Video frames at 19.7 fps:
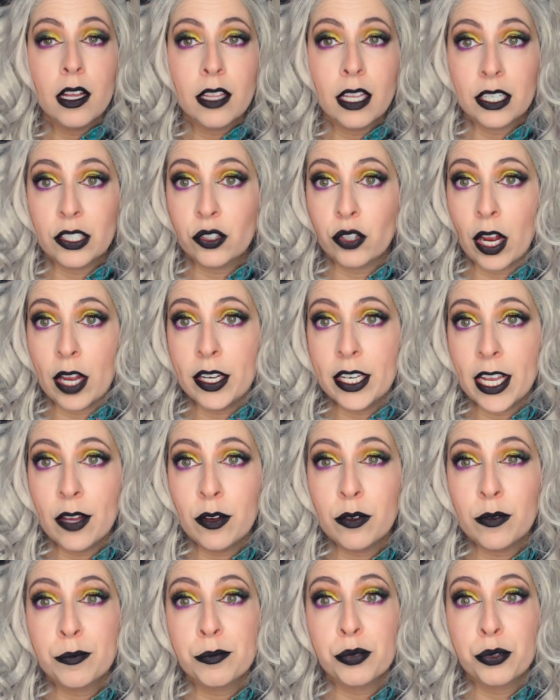That dried
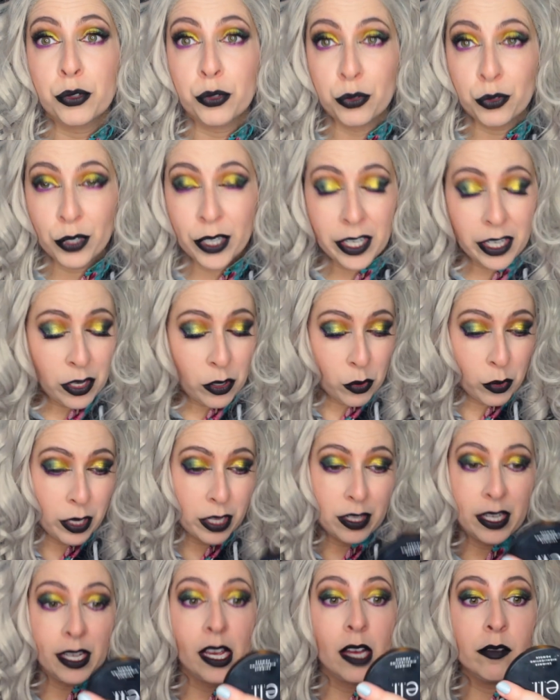down pretty
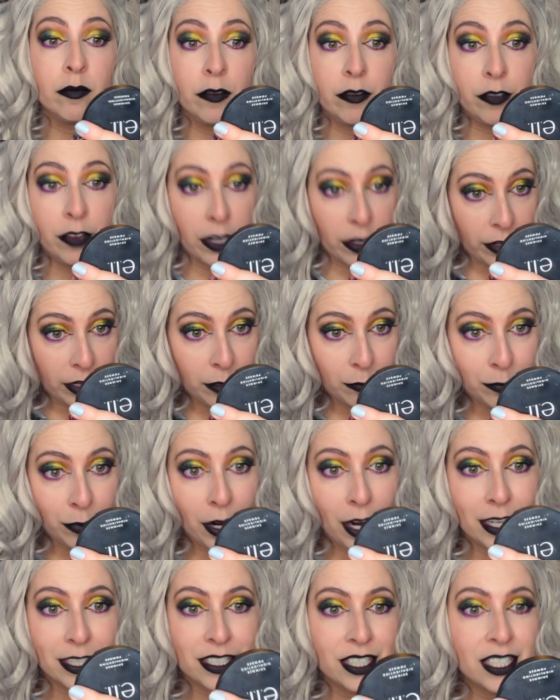quickly. I'm very
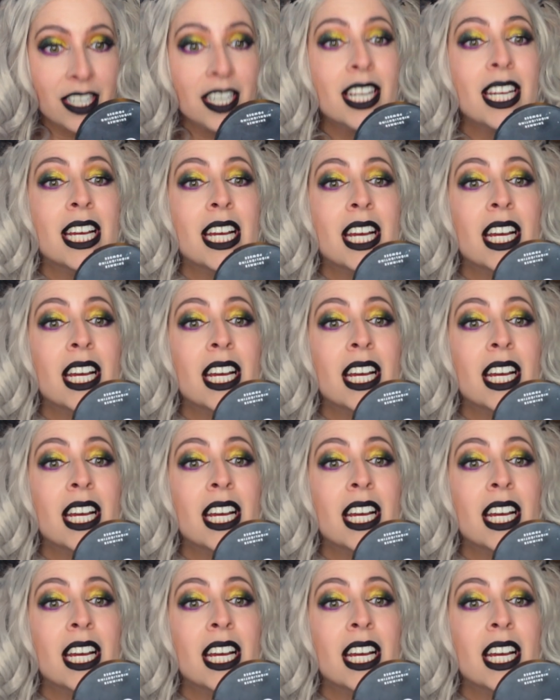impressed.